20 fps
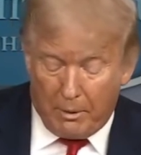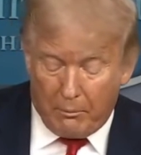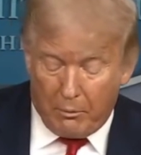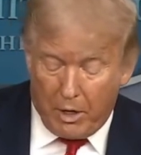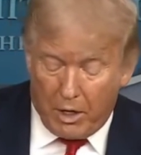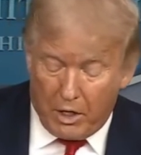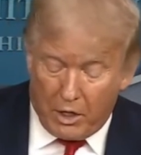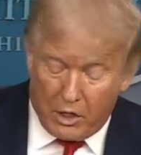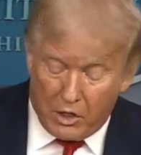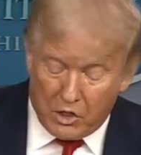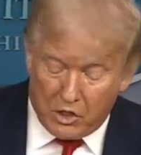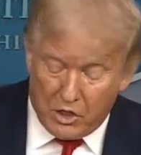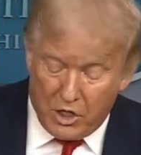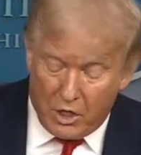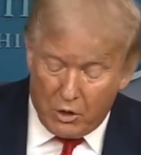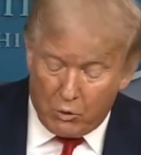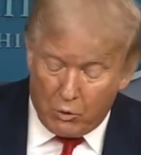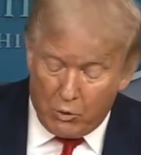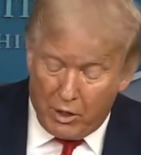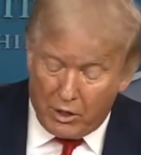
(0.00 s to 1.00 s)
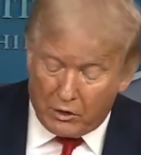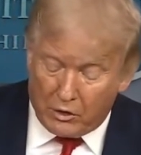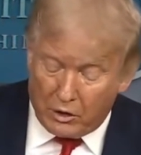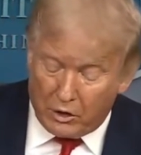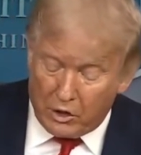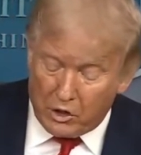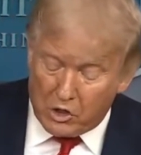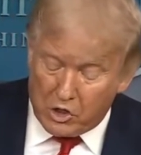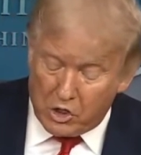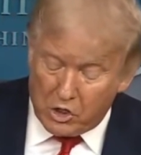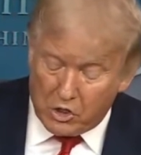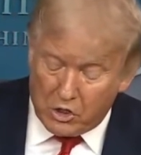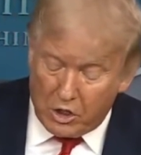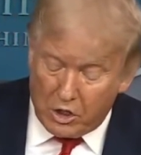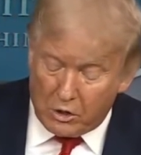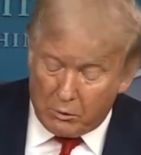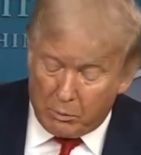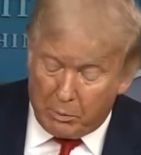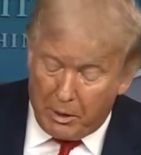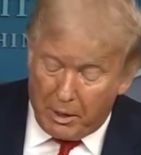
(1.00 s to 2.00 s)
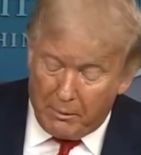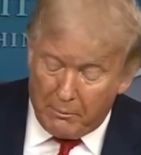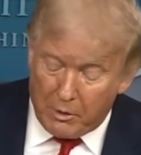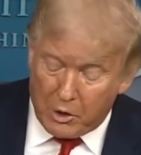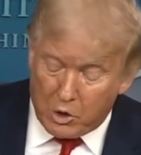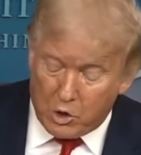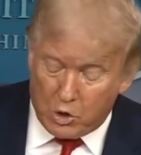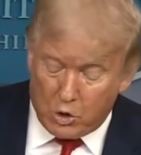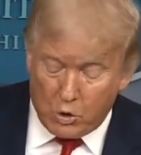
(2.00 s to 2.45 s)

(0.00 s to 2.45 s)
I'm ready to send rental assistance payments